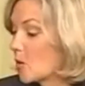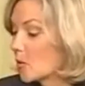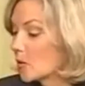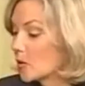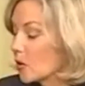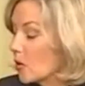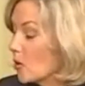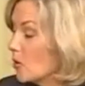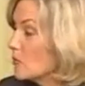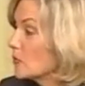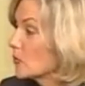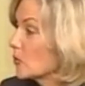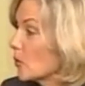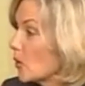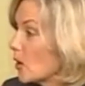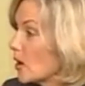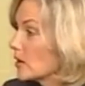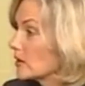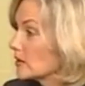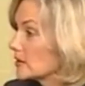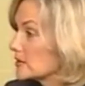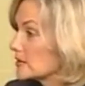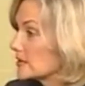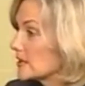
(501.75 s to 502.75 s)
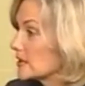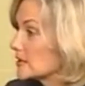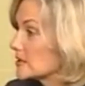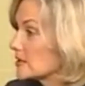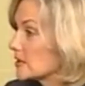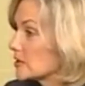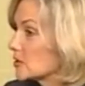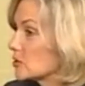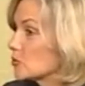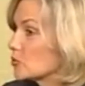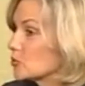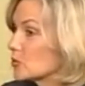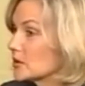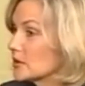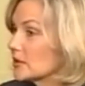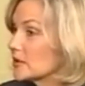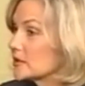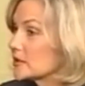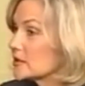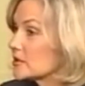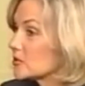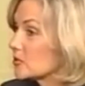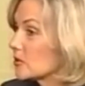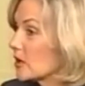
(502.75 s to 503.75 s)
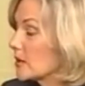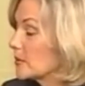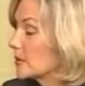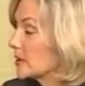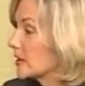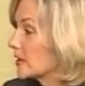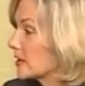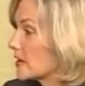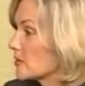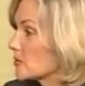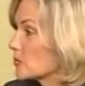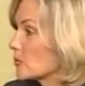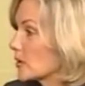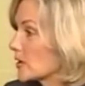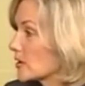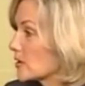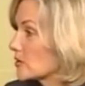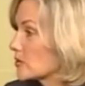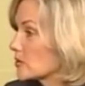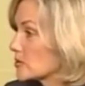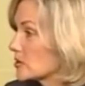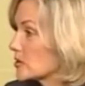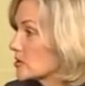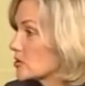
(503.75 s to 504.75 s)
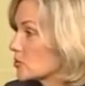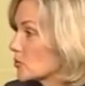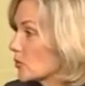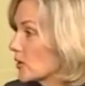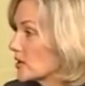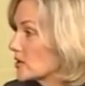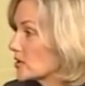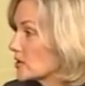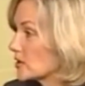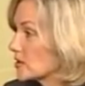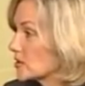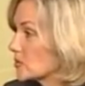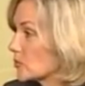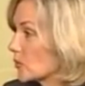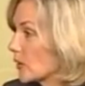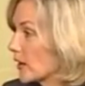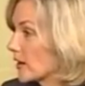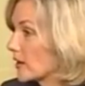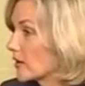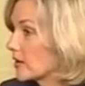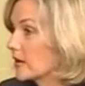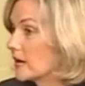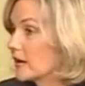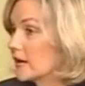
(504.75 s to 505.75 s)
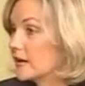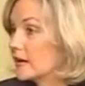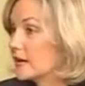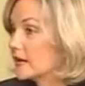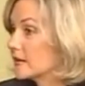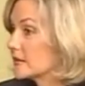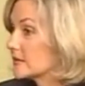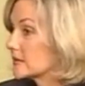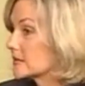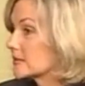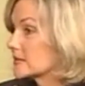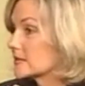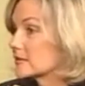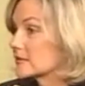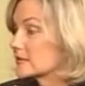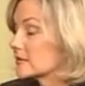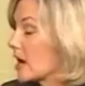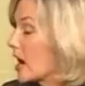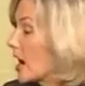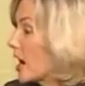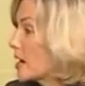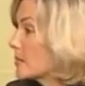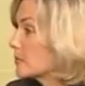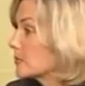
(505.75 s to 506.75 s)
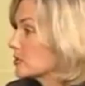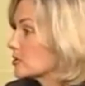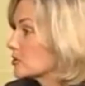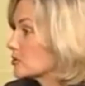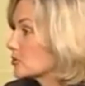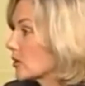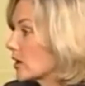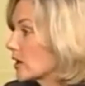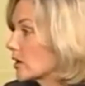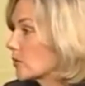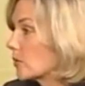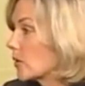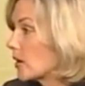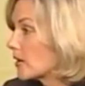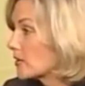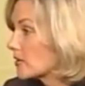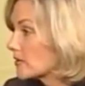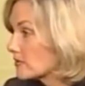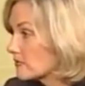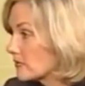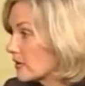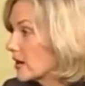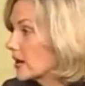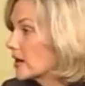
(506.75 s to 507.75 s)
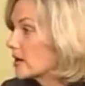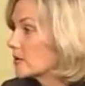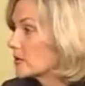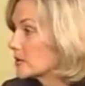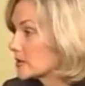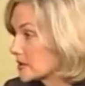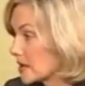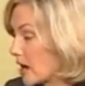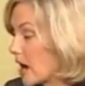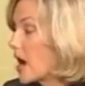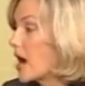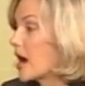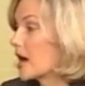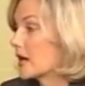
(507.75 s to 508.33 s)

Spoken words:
Well, overall, it sounds like you're really describing another one of those situations where it's time to strike while the fire is